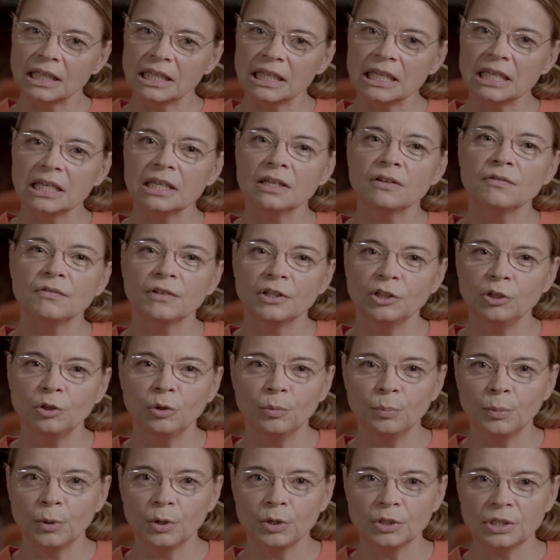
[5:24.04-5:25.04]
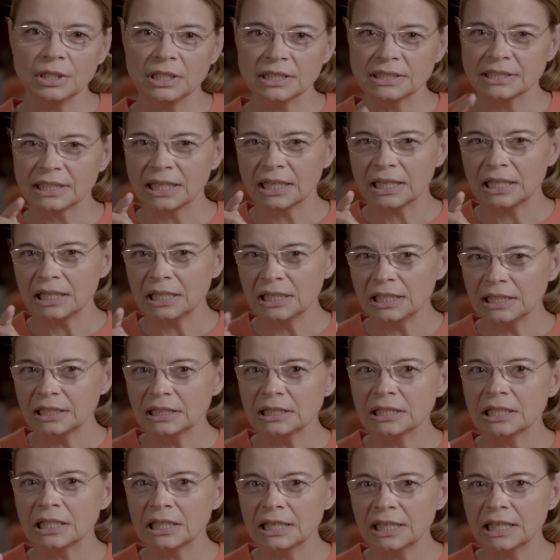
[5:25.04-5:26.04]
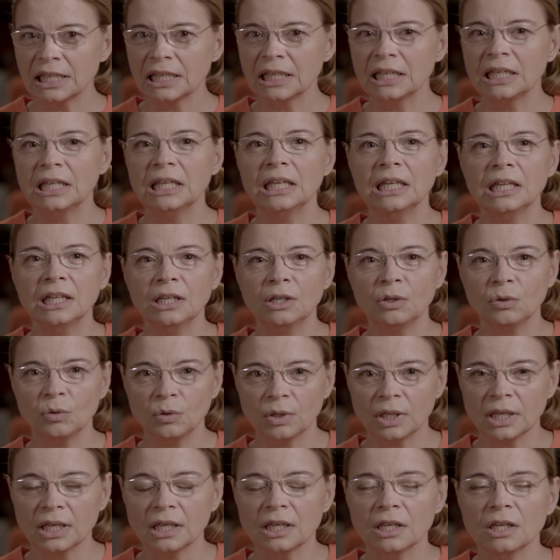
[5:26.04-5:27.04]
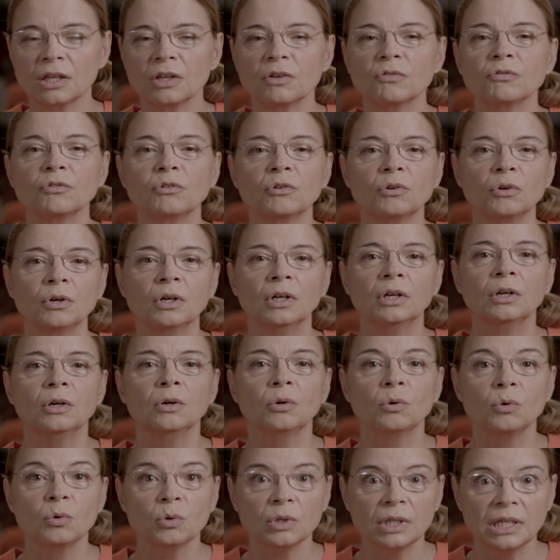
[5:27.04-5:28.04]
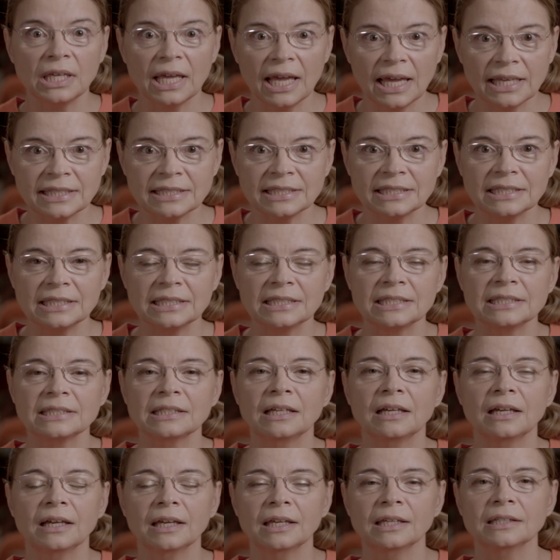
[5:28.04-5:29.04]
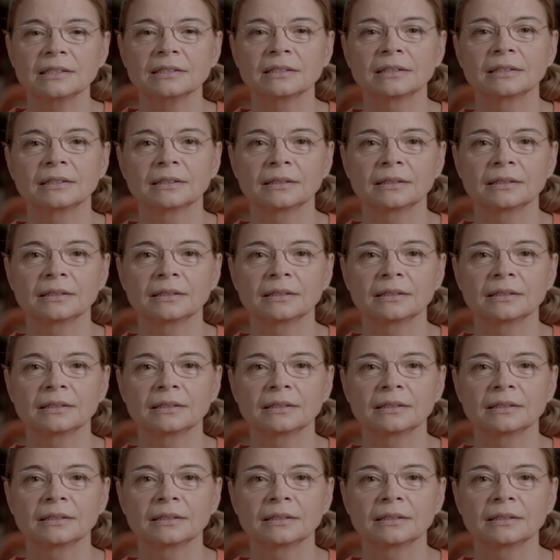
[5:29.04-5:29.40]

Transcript: give in your body. It's like a little clicking in or give or yes inside.